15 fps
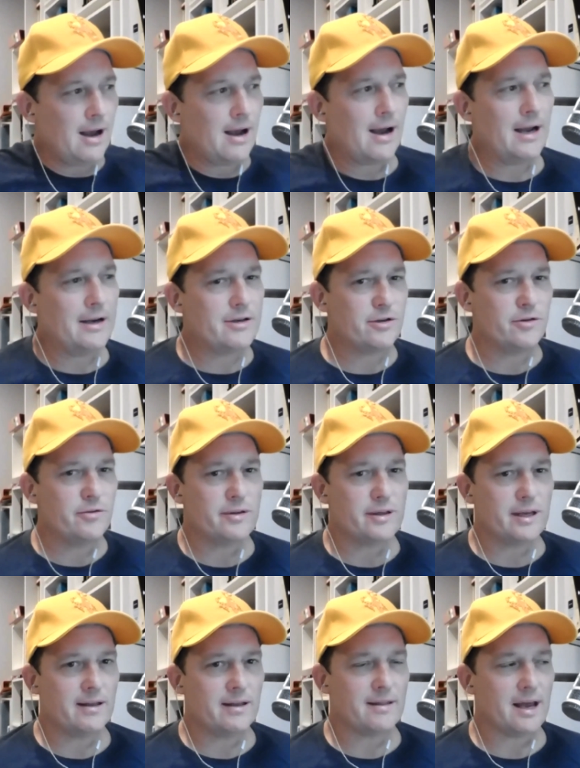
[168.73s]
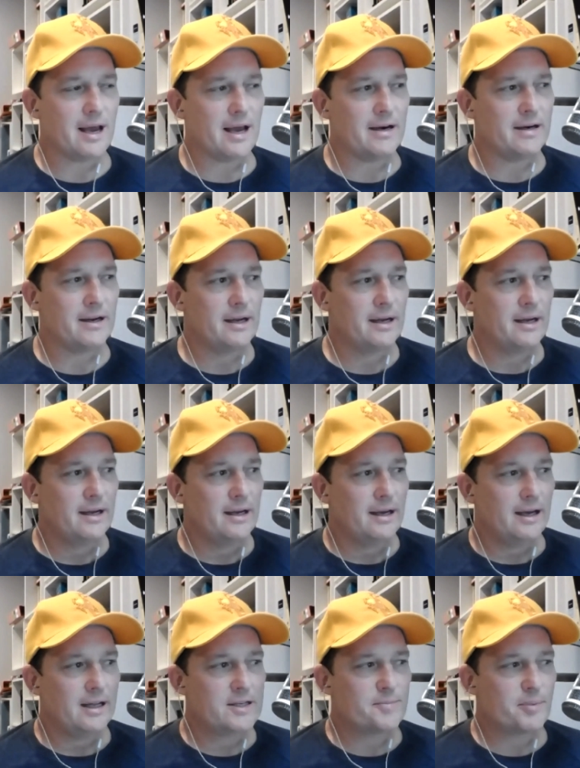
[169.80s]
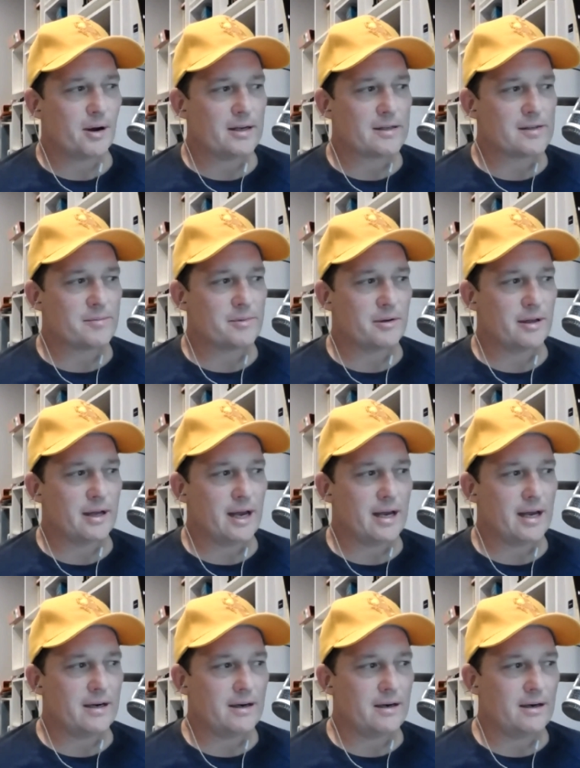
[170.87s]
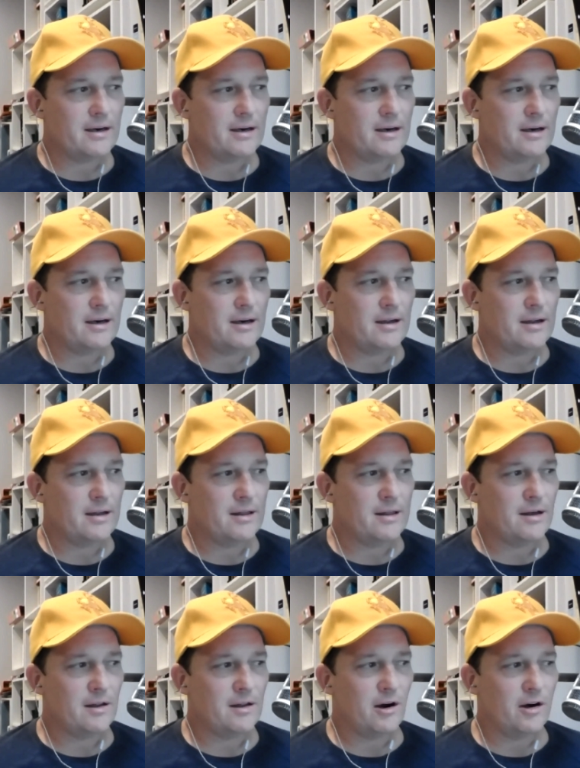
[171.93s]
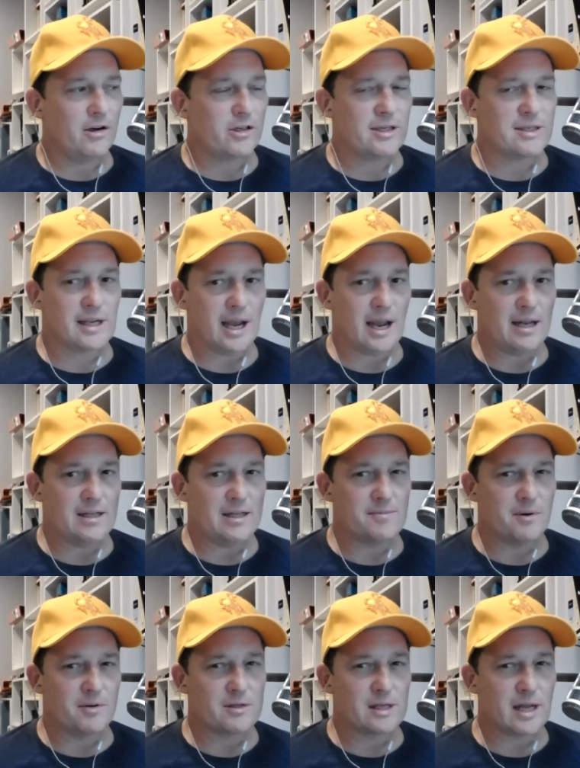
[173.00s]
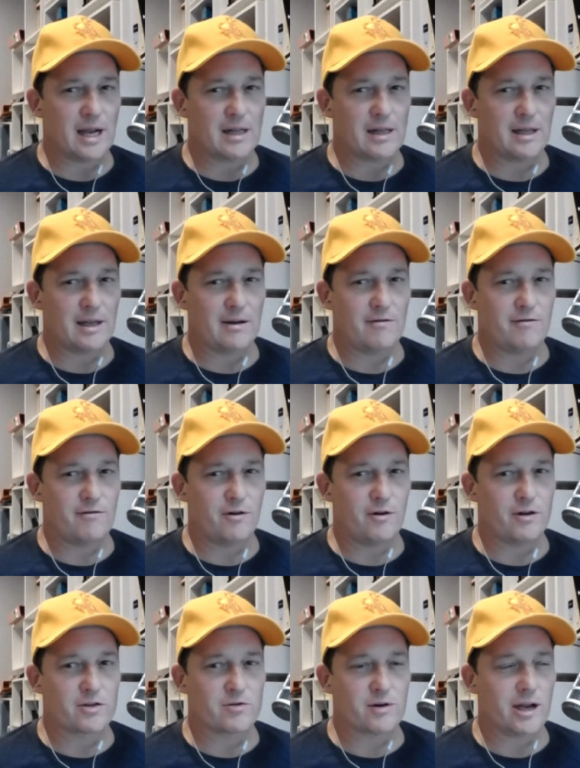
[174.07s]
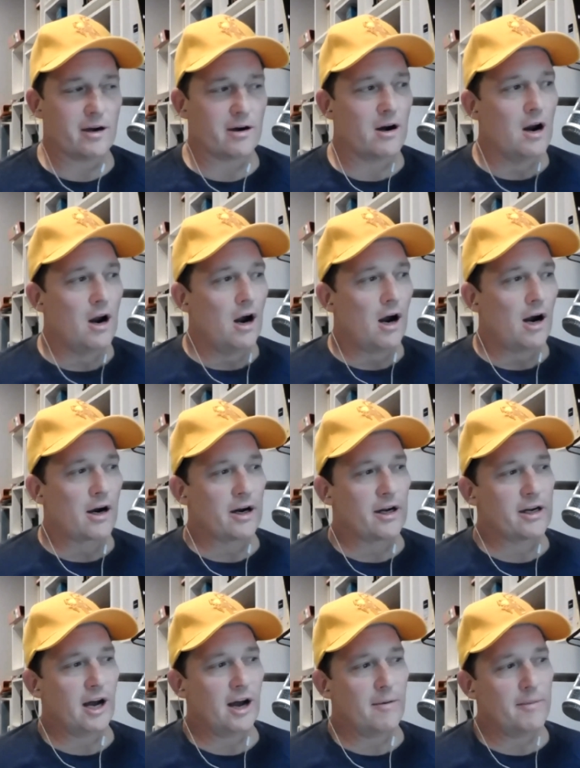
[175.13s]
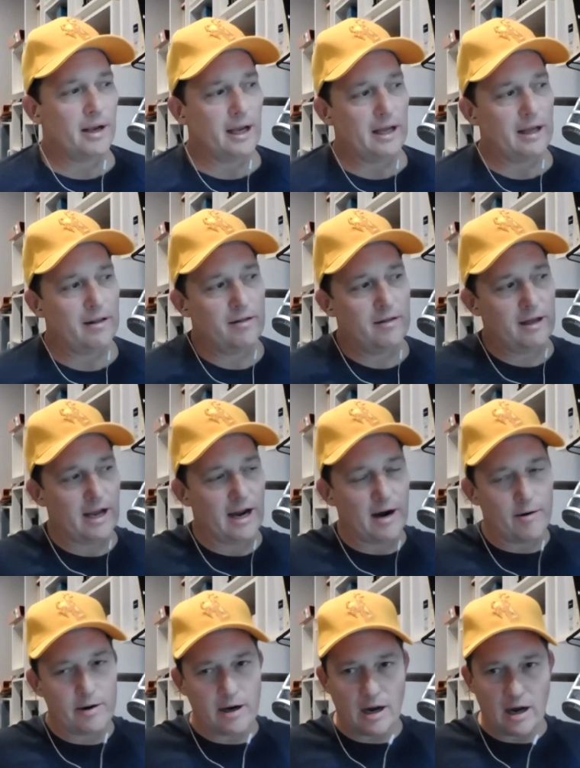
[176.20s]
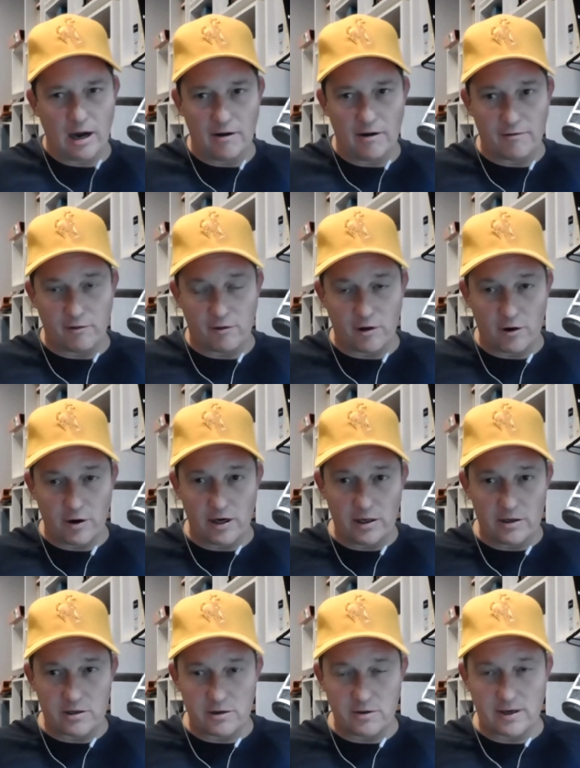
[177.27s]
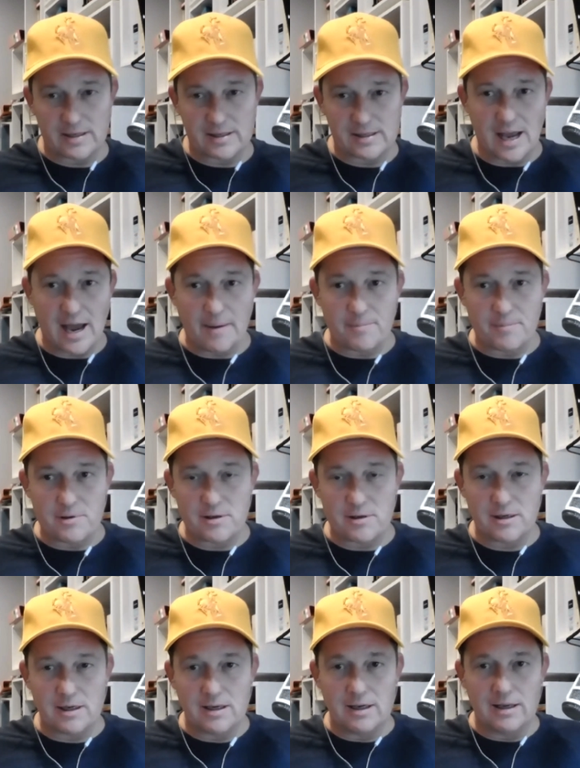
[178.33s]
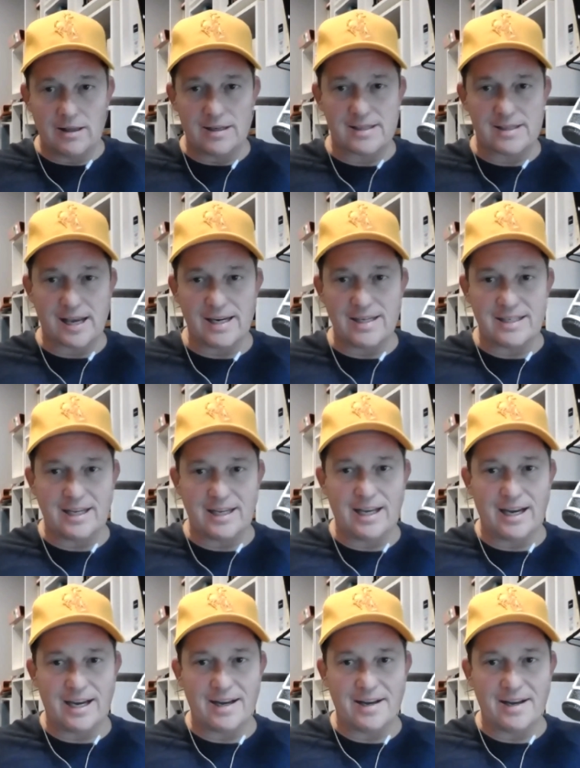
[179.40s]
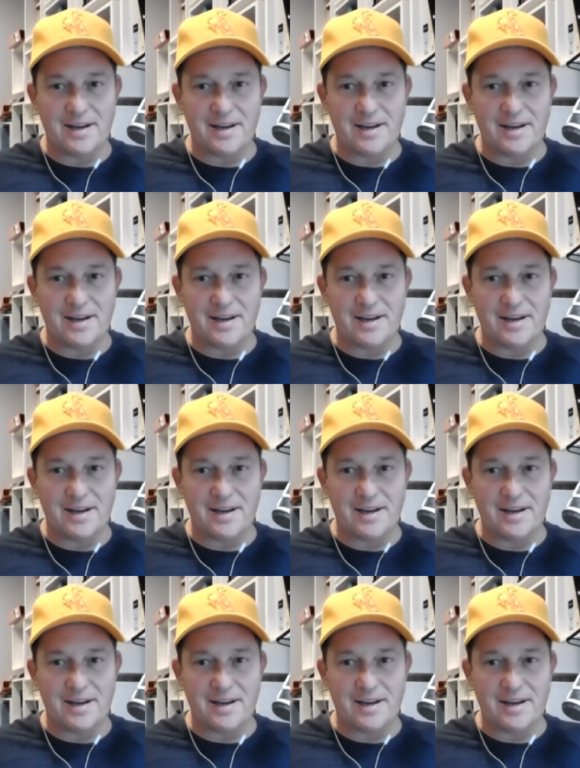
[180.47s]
I do think that it's possible that the largest gains most likely for this trader are going to come in the area of learning to accept this idea